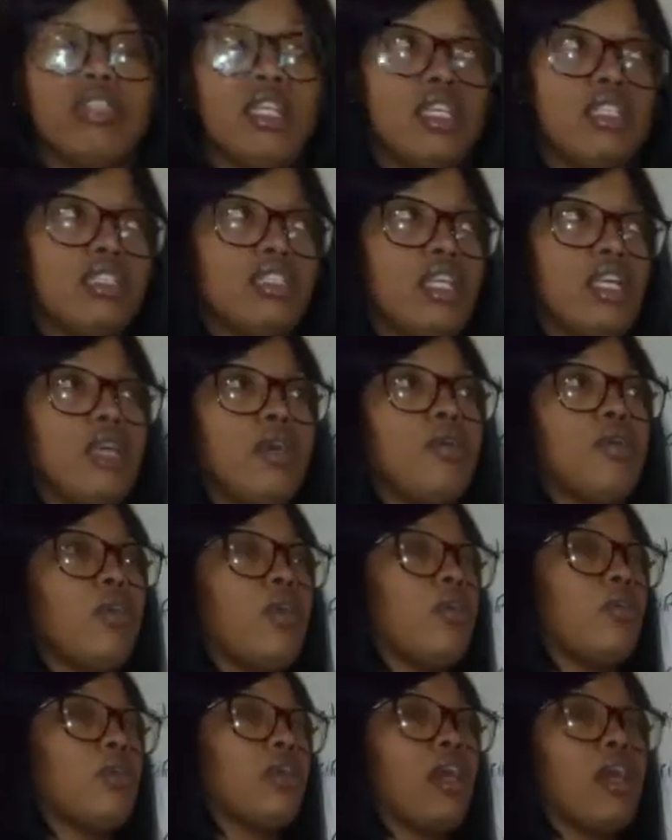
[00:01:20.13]
that sale,
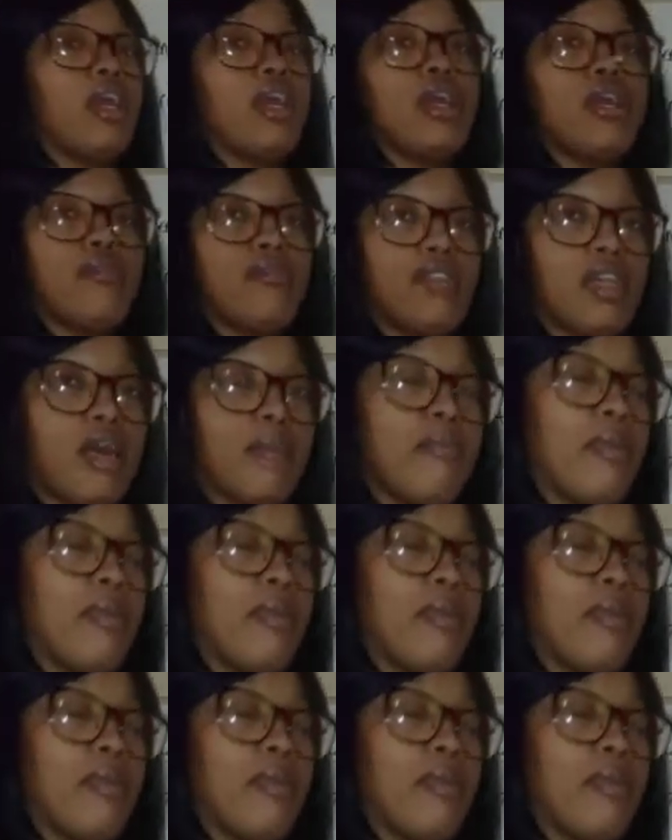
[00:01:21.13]
okay? If that